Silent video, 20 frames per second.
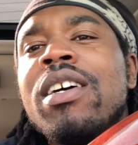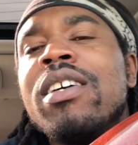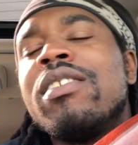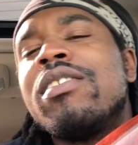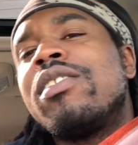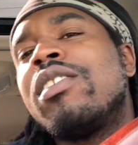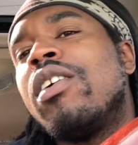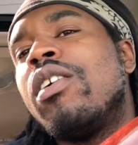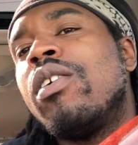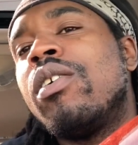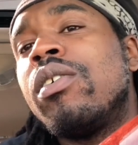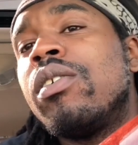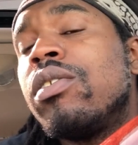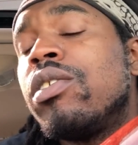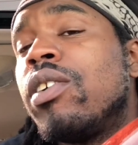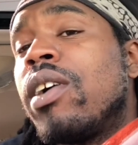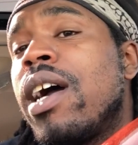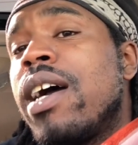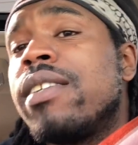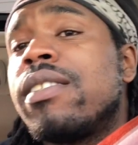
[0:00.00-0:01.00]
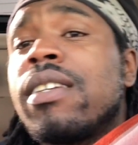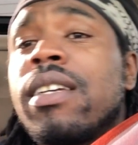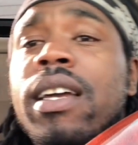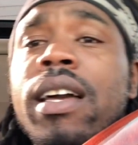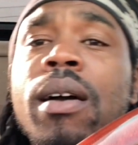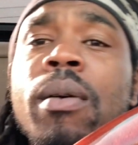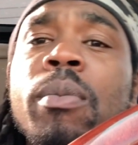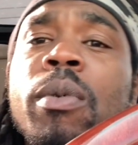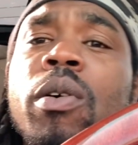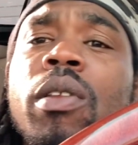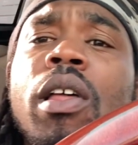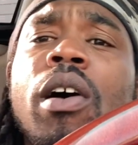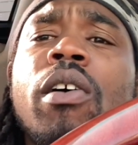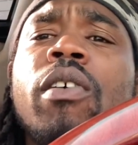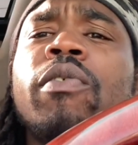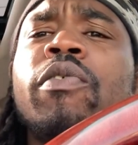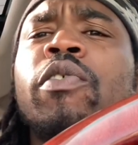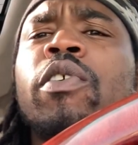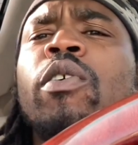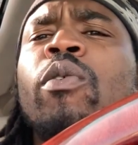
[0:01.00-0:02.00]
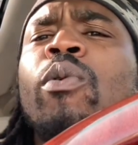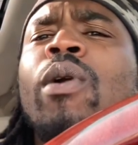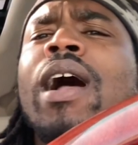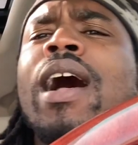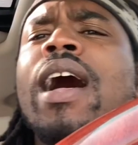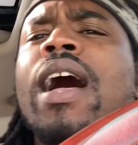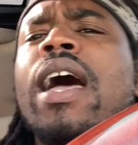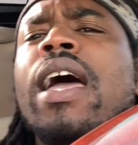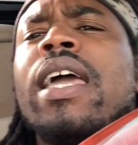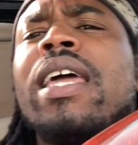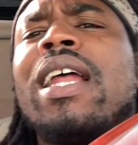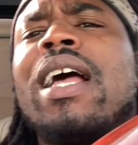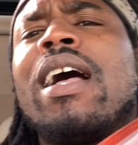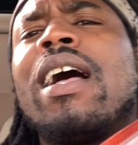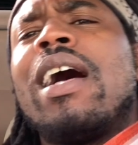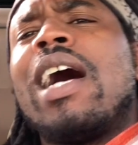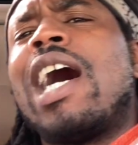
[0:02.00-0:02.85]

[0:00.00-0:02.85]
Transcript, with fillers: So you guys can come along for the ride.